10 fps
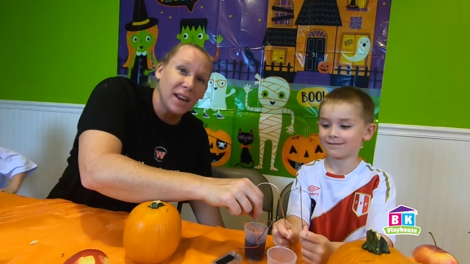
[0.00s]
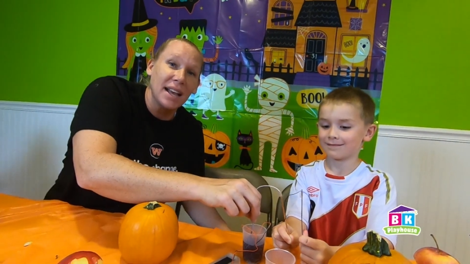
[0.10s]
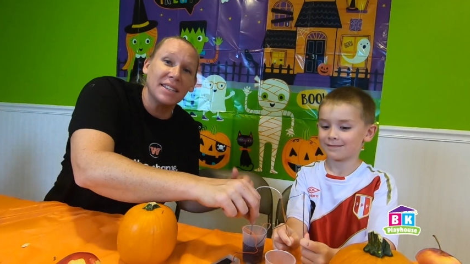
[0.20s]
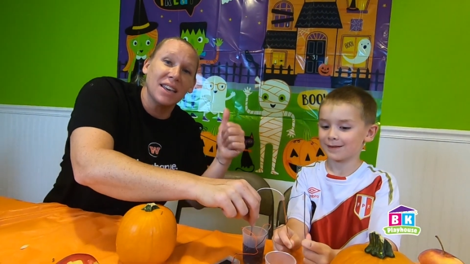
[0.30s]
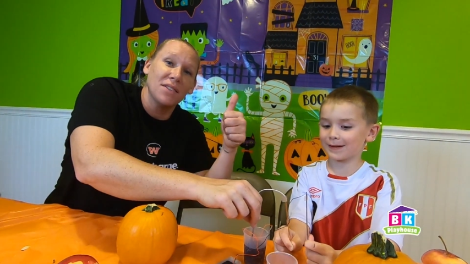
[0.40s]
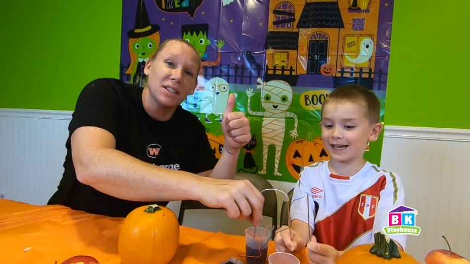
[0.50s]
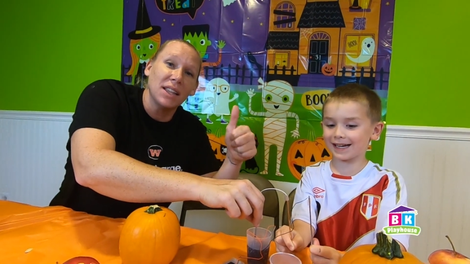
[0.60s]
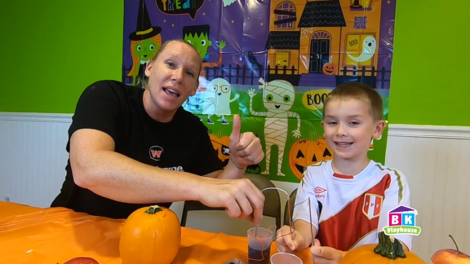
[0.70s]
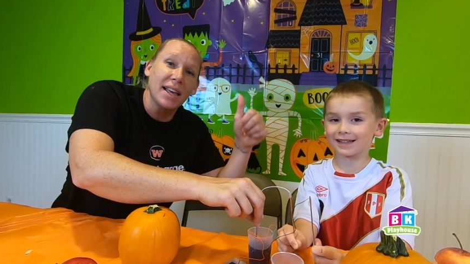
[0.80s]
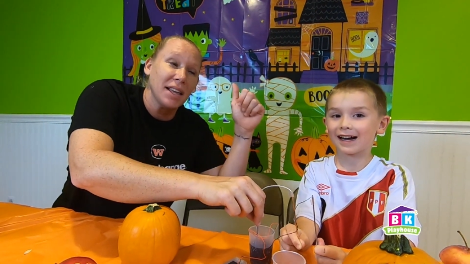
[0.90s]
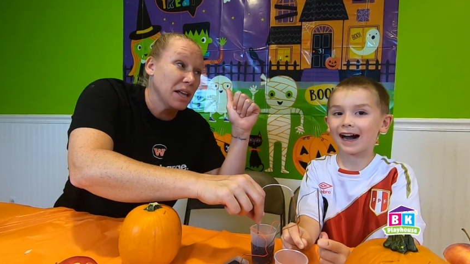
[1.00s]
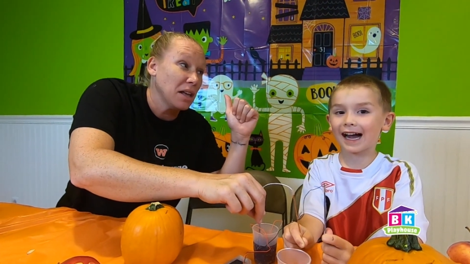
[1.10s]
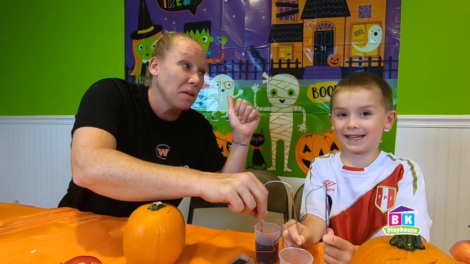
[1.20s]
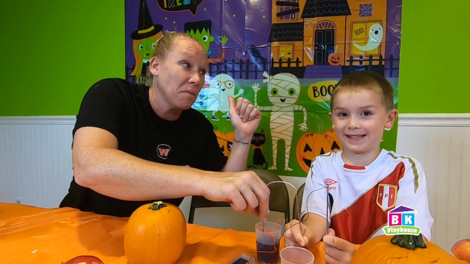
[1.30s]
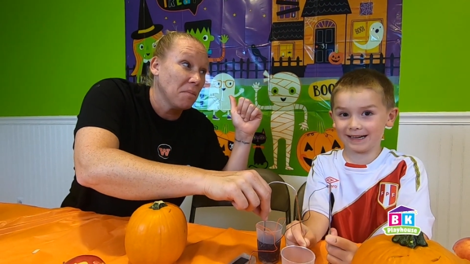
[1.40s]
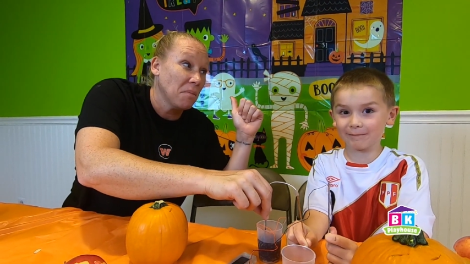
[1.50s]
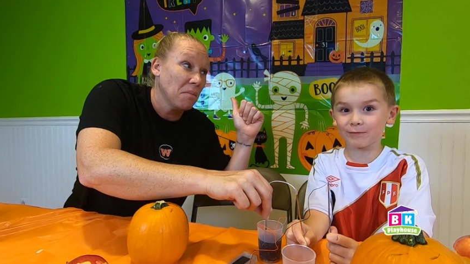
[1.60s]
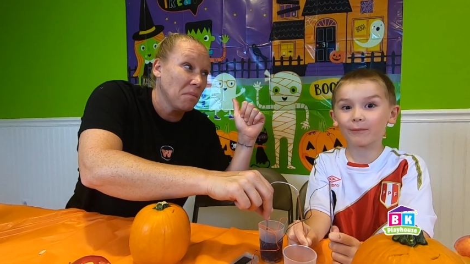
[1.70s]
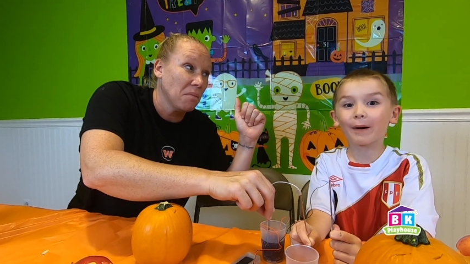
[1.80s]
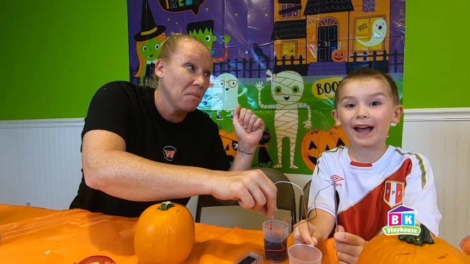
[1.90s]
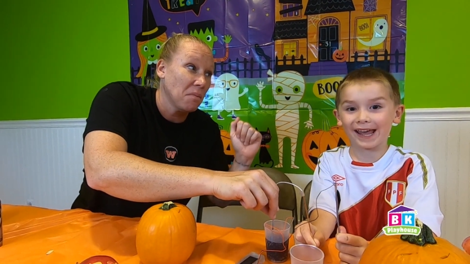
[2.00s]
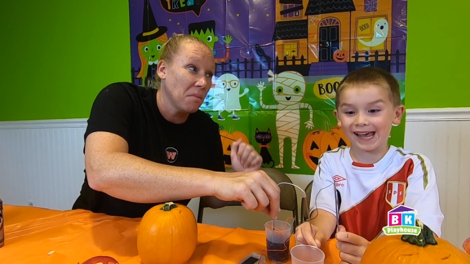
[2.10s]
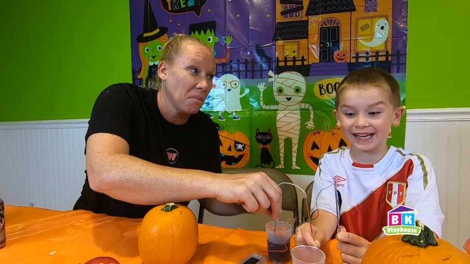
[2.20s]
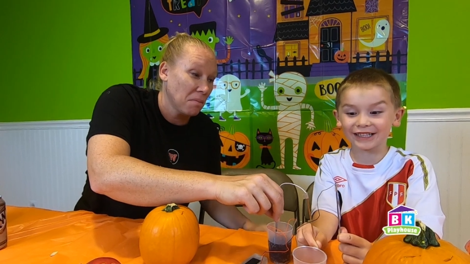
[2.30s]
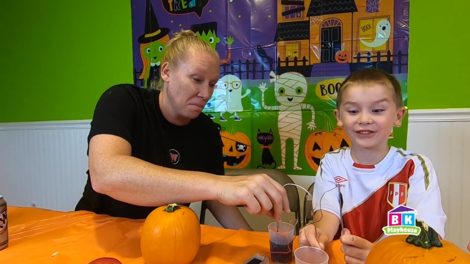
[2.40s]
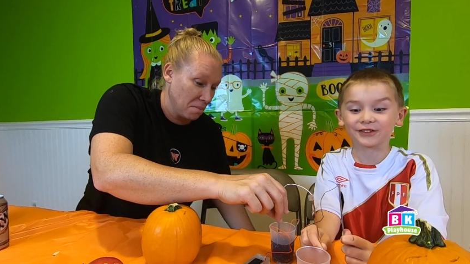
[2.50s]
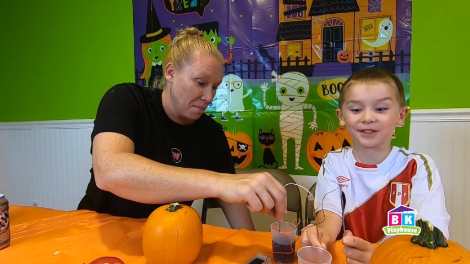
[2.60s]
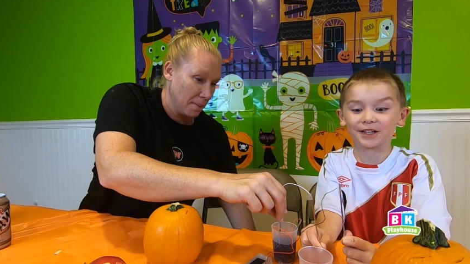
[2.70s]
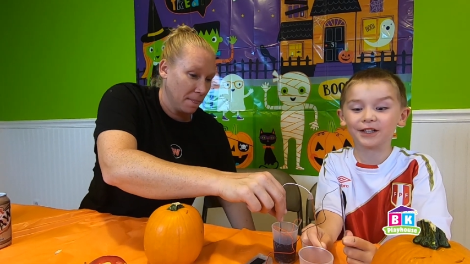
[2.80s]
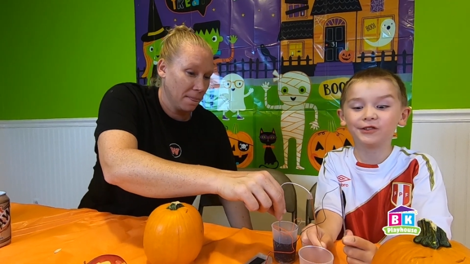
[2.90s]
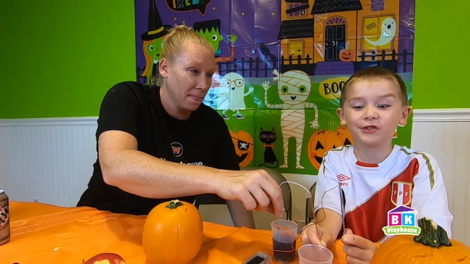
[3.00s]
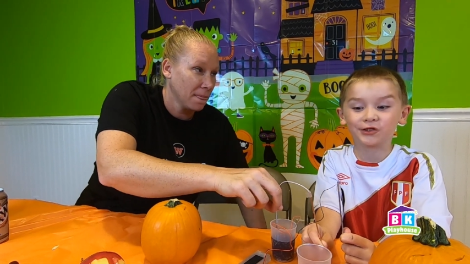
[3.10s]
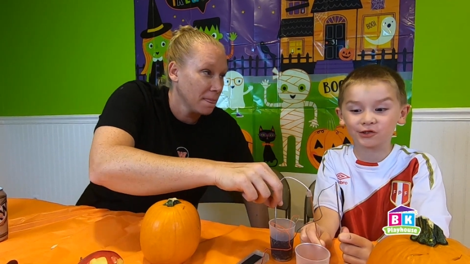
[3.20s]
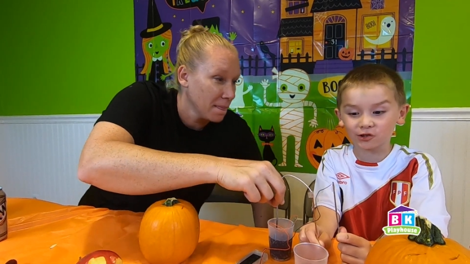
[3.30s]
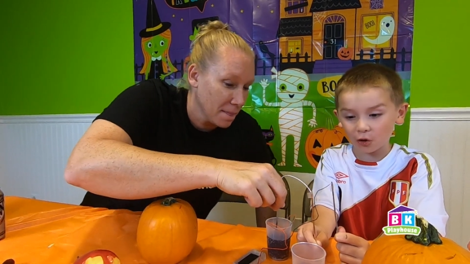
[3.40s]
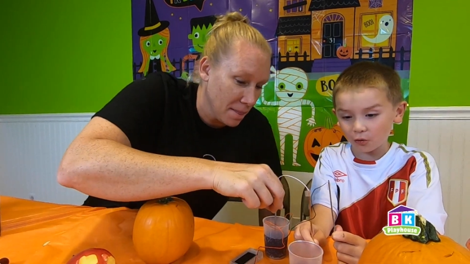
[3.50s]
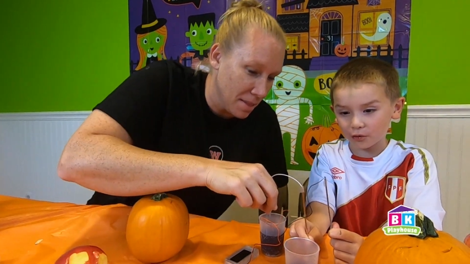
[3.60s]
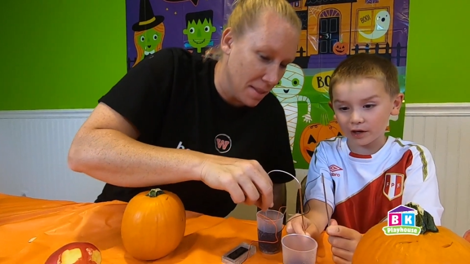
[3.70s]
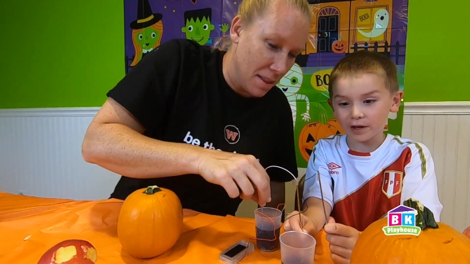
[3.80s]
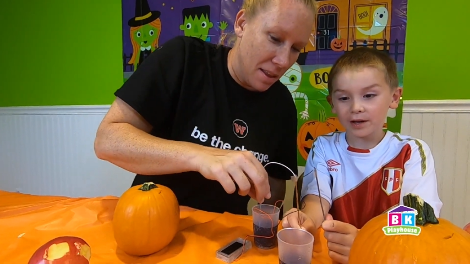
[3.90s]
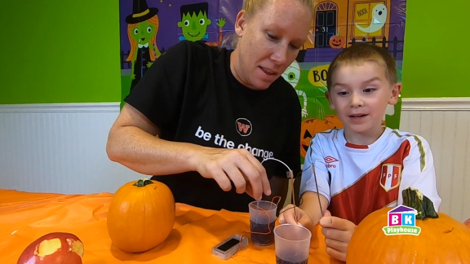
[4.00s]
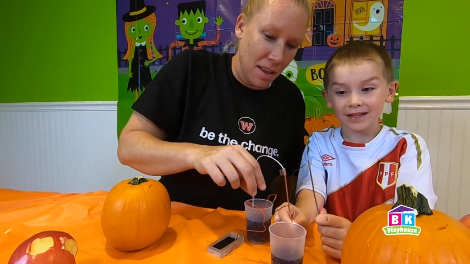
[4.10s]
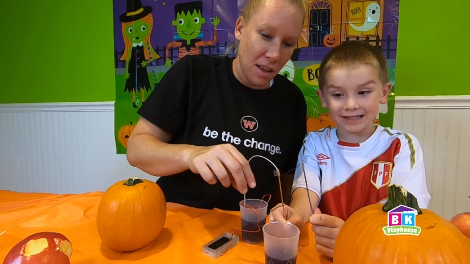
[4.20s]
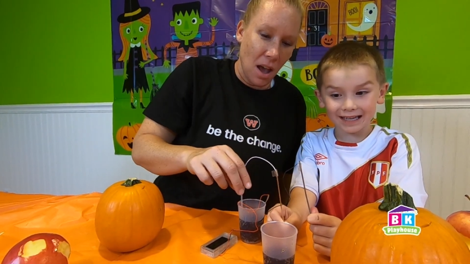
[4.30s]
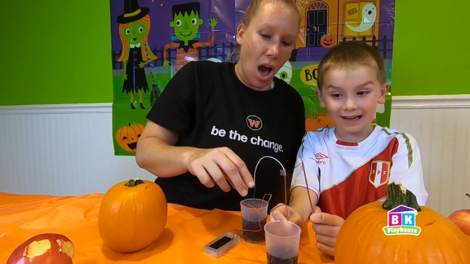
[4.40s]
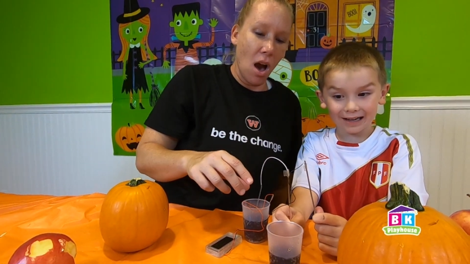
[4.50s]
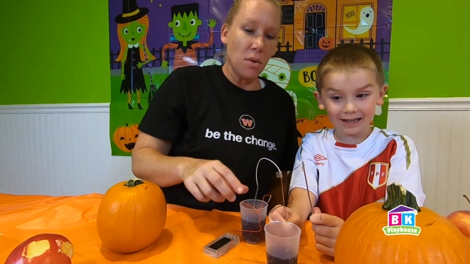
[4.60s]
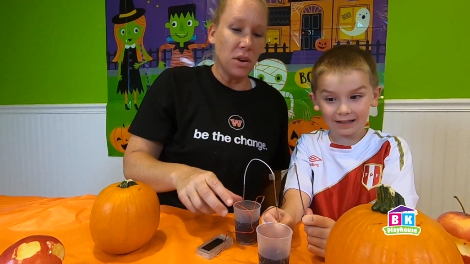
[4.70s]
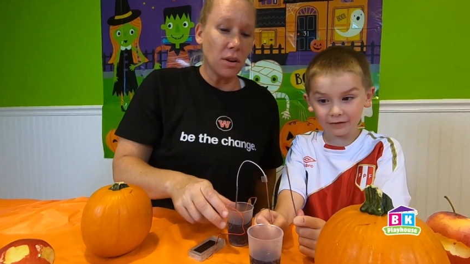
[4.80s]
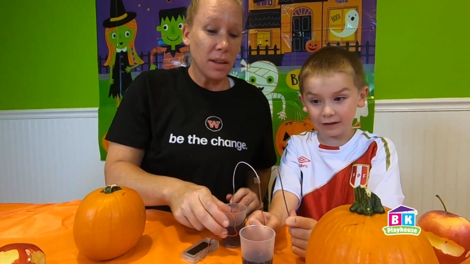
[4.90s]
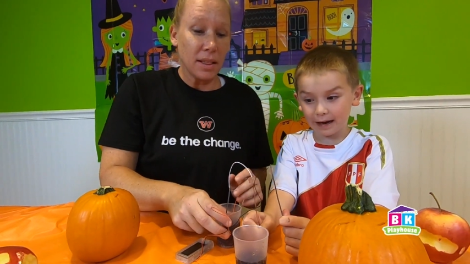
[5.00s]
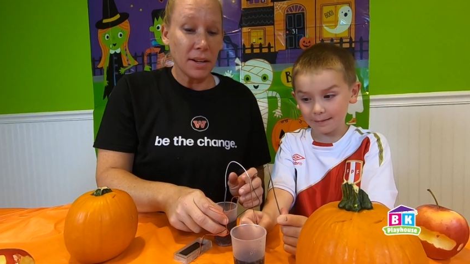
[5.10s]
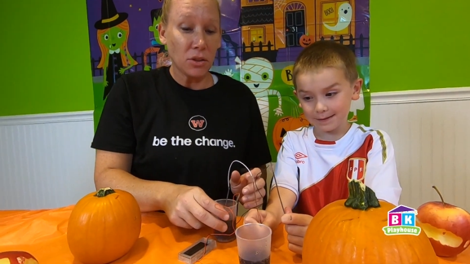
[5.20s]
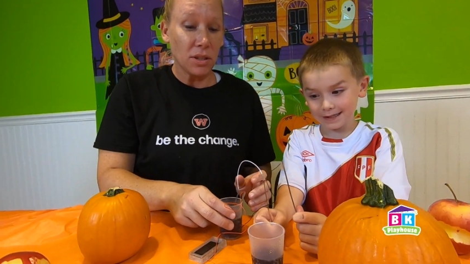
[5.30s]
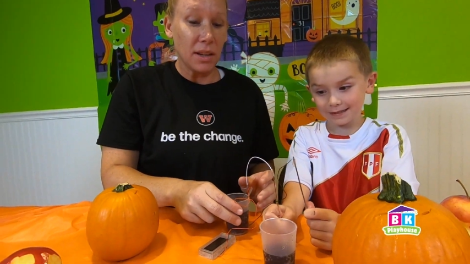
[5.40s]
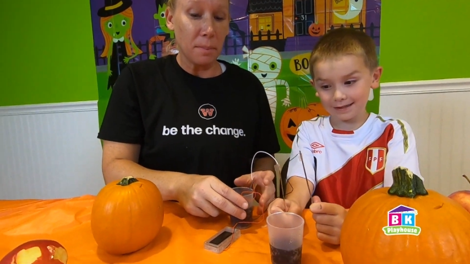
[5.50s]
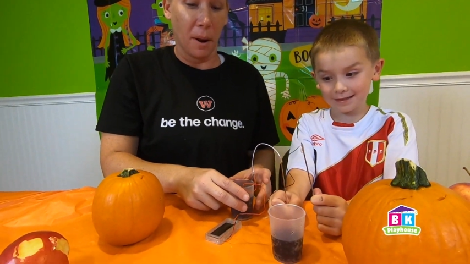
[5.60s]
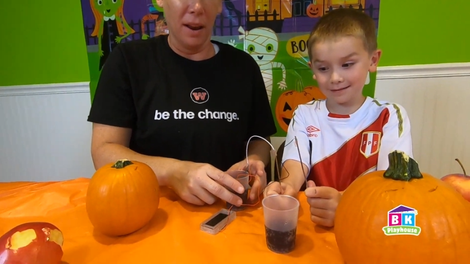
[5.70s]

Speaker 1: forget to give
Speaker 2: because us a like. I dipped my hand in soda. Then I oh, you're the electricity.